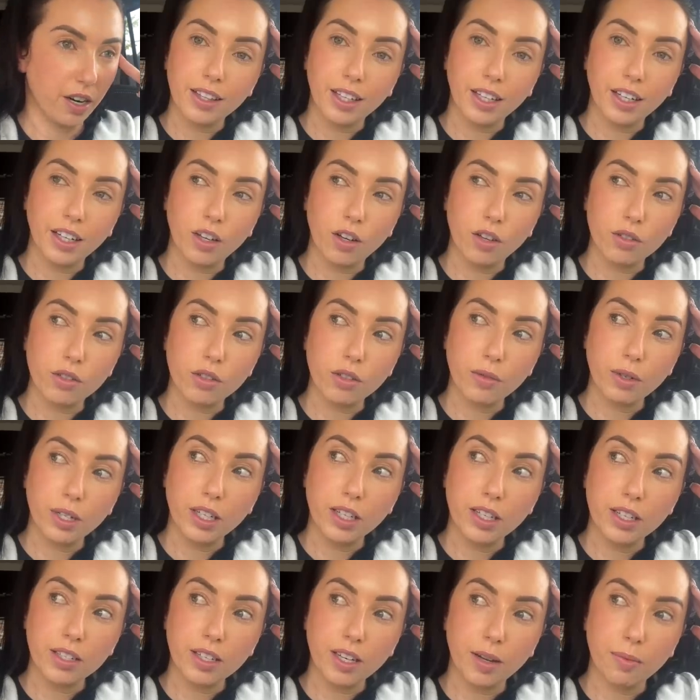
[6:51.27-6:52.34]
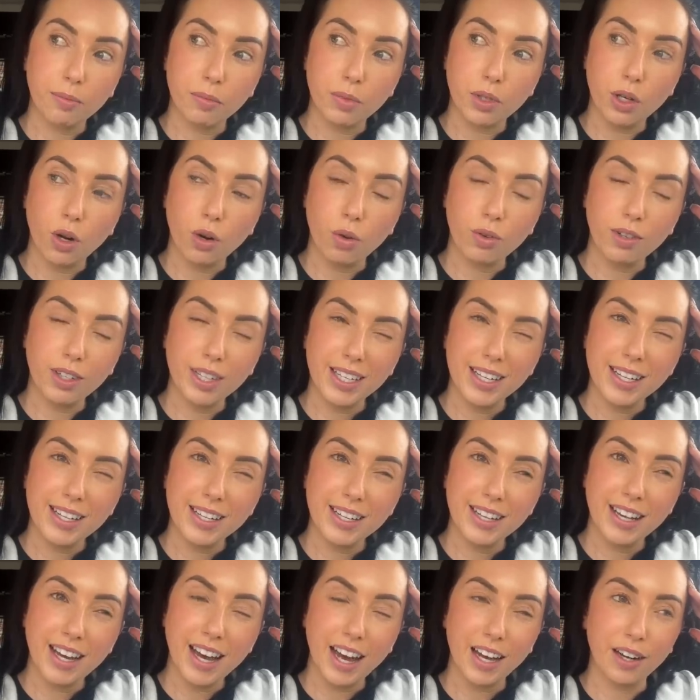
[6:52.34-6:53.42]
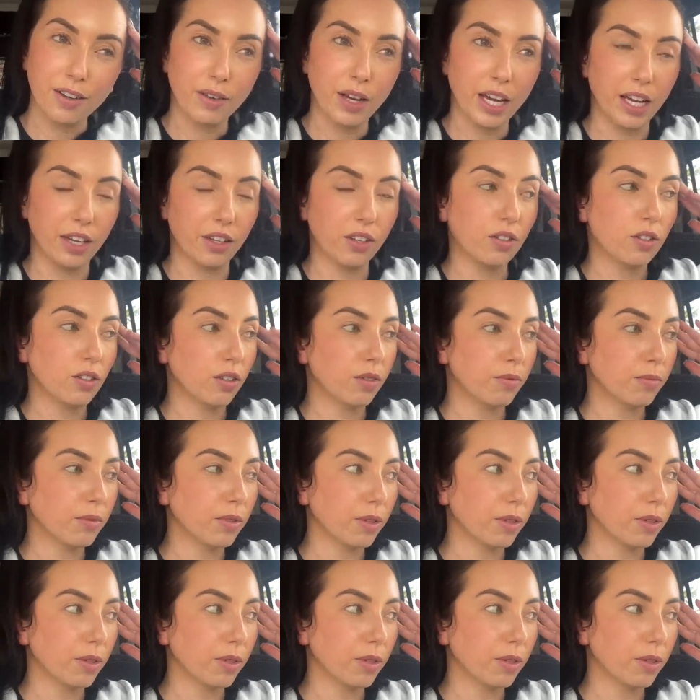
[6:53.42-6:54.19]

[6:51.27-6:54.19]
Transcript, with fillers: And I also realized I'm totally out of hand soap,